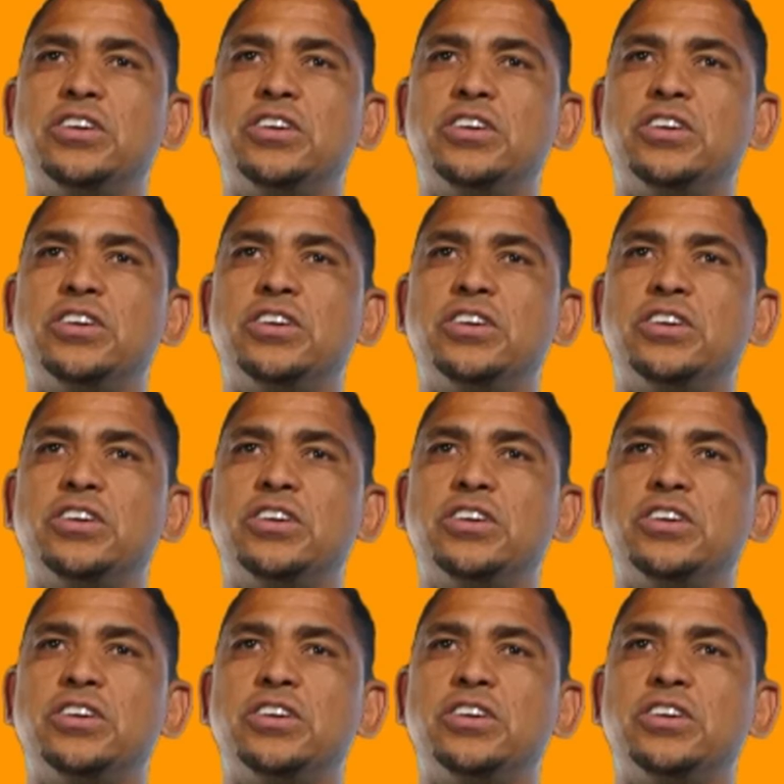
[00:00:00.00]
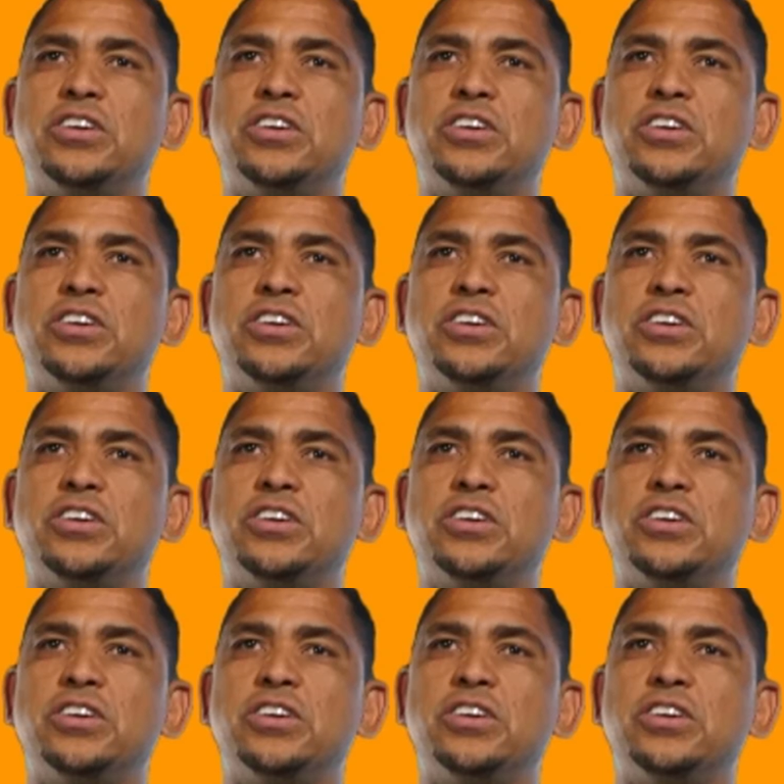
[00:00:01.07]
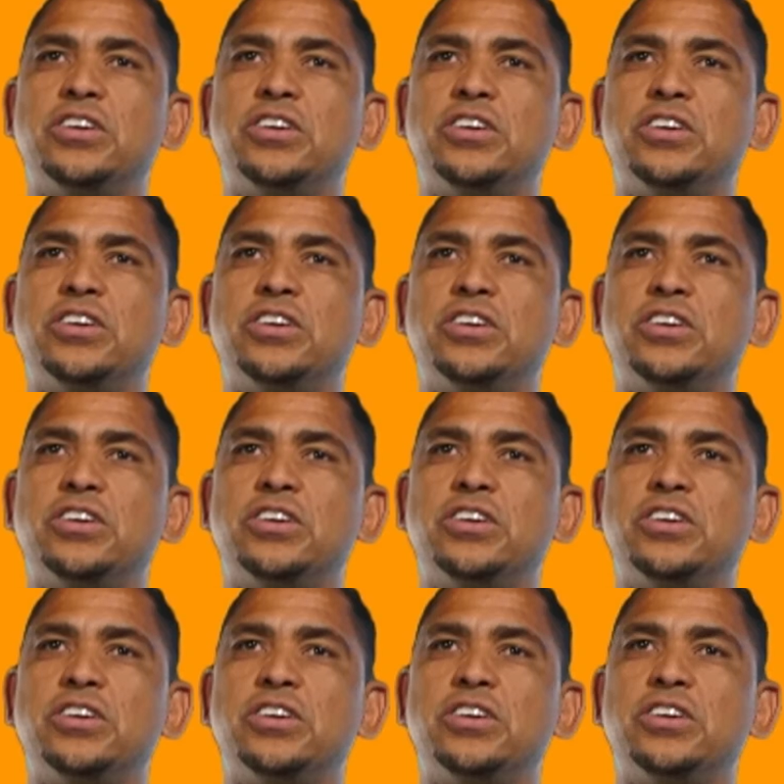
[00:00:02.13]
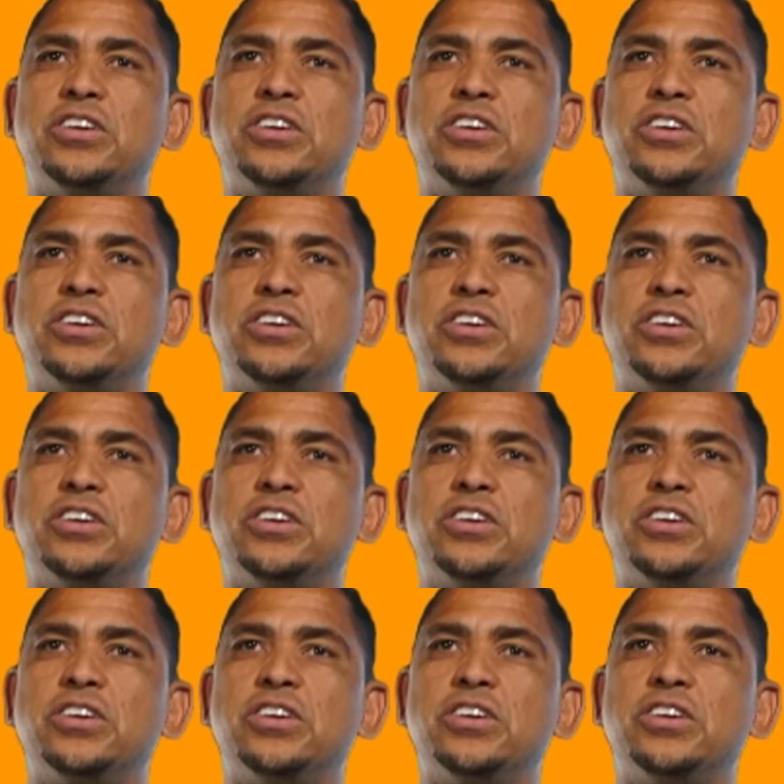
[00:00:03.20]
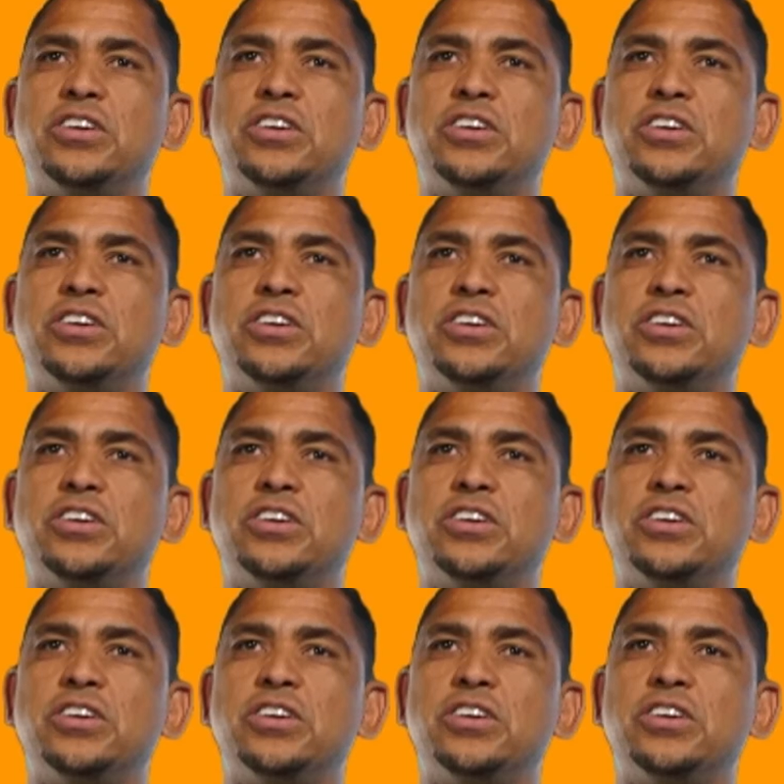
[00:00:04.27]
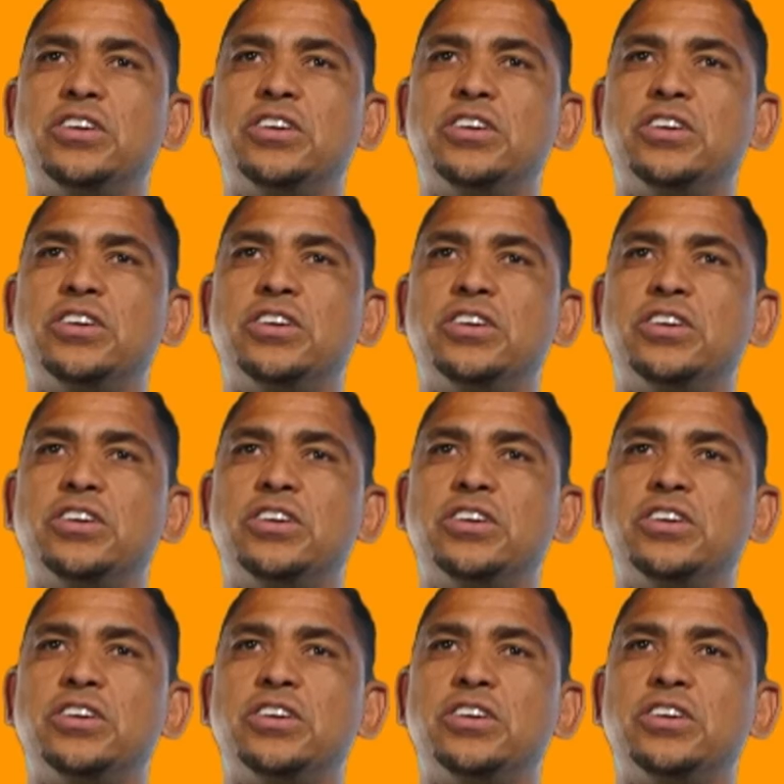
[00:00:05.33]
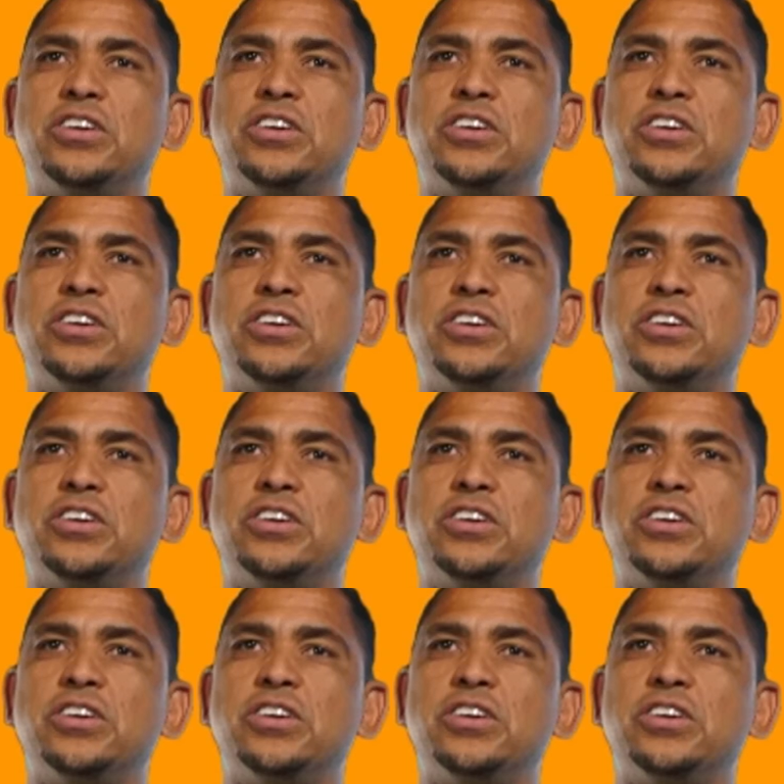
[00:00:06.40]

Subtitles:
The face doesn't move, so there is nothing to read.